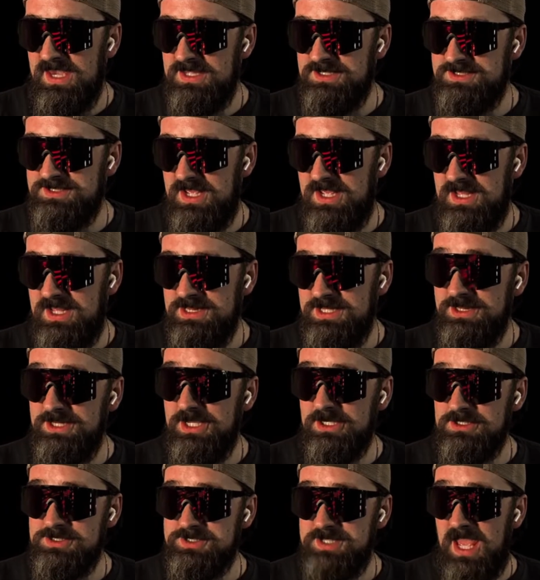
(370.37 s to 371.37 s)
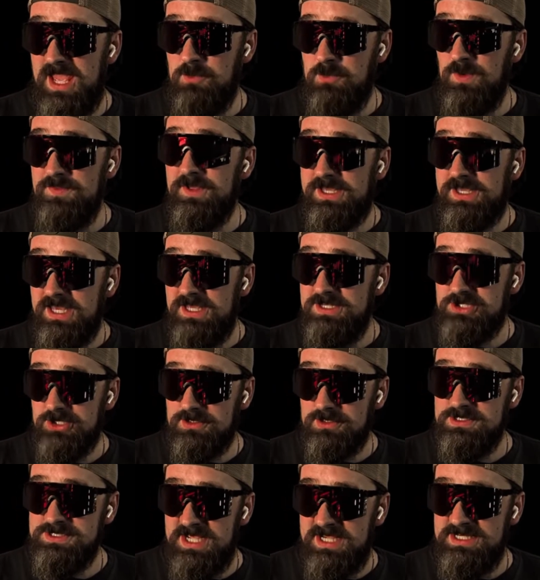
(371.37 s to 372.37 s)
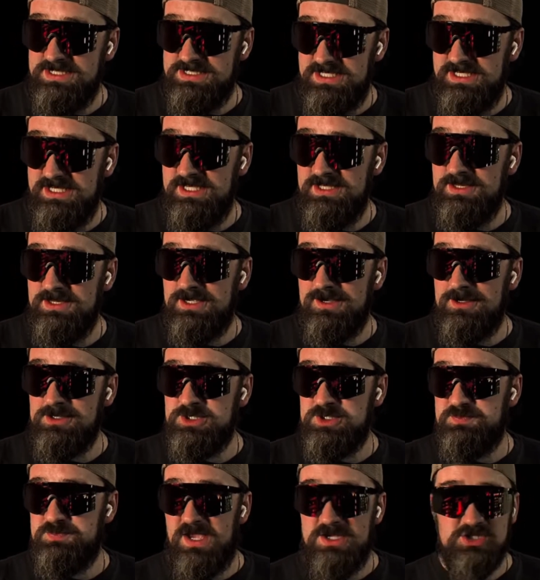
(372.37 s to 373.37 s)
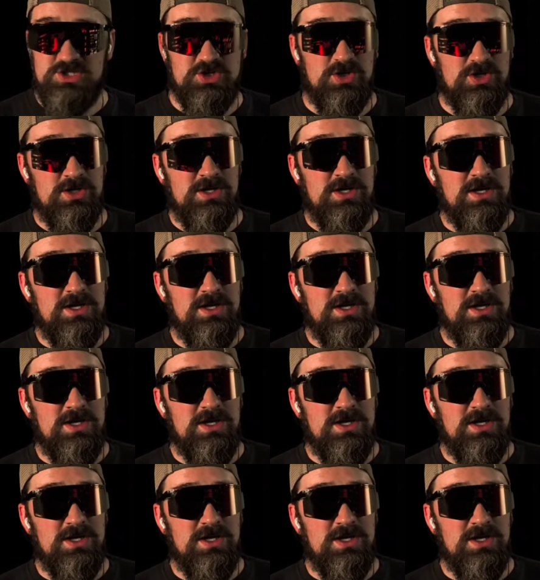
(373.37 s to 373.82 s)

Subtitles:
then there's when the kid turns 18, there are special